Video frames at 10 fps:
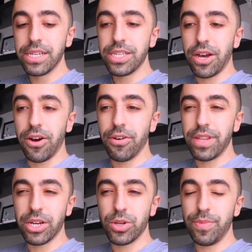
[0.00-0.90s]
So
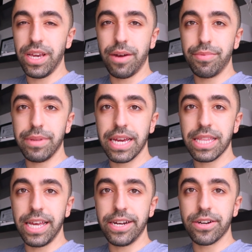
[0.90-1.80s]
that should be up
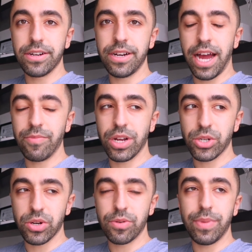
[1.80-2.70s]
like later, I'm not
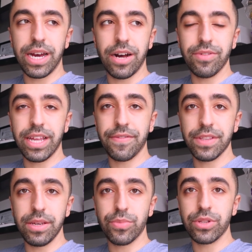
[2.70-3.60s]
sure, but I will
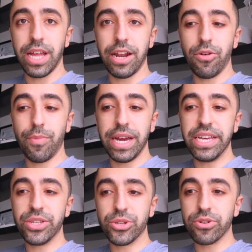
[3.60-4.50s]
definitely put that on my
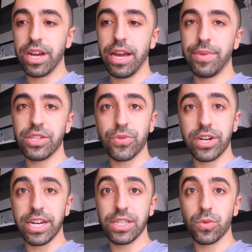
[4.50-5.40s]
Instagram and
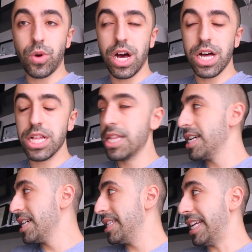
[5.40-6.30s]
Twitter as well.
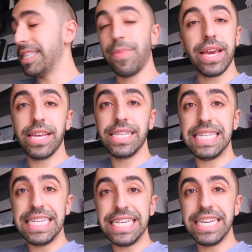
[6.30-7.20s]
That's my
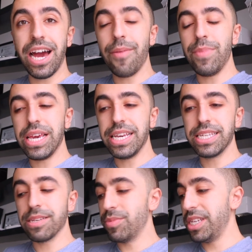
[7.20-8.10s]
tea. I'm
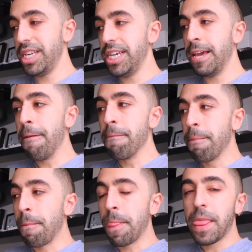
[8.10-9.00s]
making some tea.
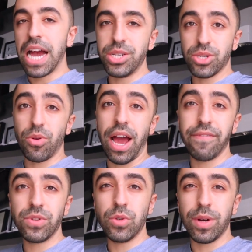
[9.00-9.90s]
I just don't
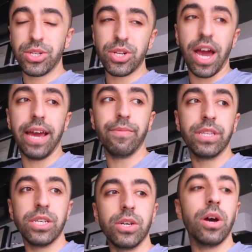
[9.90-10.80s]
have too much time
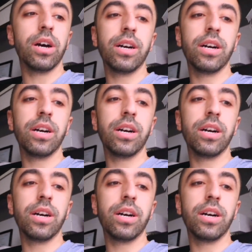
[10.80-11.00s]
to